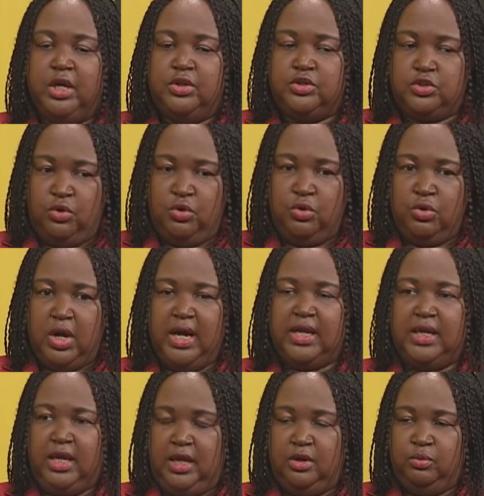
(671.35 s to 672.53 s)
So
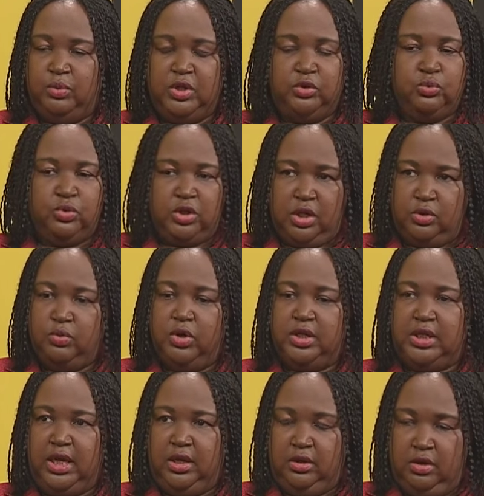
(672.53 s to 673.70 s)
again, we do not want
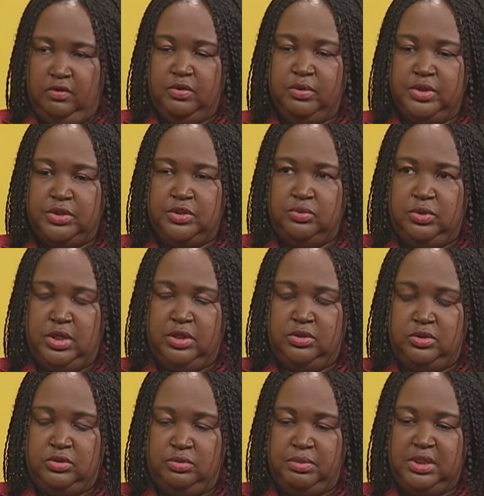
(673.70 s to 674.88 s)
any of our
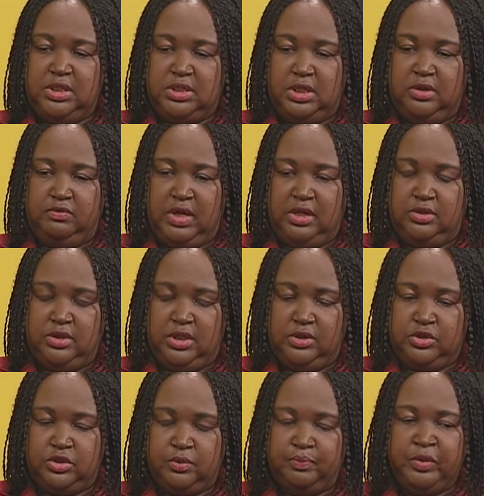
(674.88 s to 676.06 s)
students to be
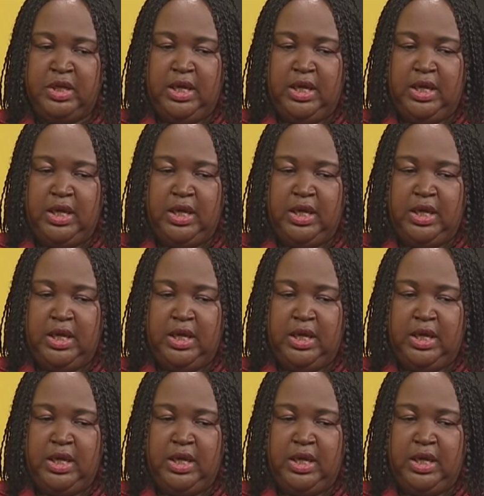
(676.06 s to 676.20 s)
disadvantaged.